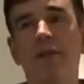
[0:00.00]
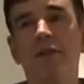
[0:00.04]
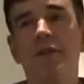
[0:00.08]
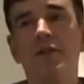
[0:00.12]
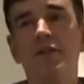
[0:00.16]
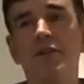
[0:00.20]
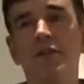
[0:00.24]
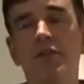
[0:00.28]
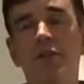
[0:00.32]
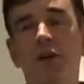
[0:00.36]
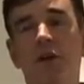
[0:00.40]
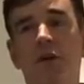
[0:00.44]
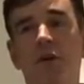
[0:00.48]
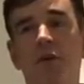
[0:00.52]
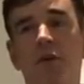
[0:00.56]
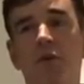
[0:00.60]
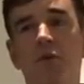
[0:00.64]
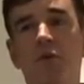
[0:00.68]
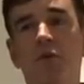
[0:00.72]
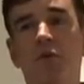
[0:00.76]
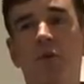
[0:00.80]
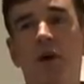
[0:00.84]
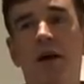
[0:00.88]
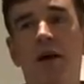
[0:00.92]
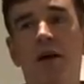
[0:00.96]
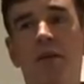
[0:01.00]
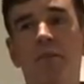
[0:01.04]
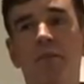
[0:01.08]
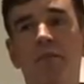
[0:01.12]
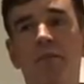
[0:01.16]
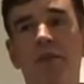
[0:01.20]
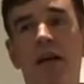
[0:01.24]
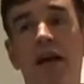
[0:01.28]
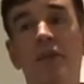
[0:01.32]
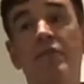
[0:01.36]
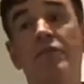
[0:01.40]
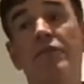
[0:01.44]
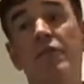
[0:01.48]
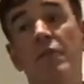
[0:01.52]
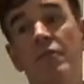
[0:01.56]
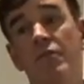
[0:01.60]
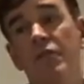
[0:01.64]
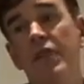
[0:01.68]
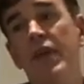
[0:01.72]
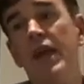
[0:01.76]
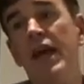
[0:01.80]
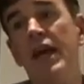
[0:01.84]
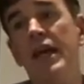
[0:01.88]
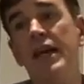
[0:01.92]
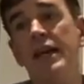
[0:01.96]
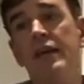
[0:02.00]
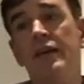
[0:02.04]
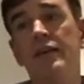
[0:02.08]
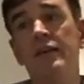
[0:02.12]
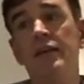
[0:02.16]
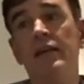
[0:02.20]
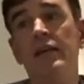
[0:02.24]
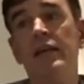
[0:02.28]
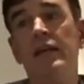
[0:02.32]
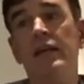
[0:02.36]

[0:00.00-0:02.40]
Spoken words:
So, and from there,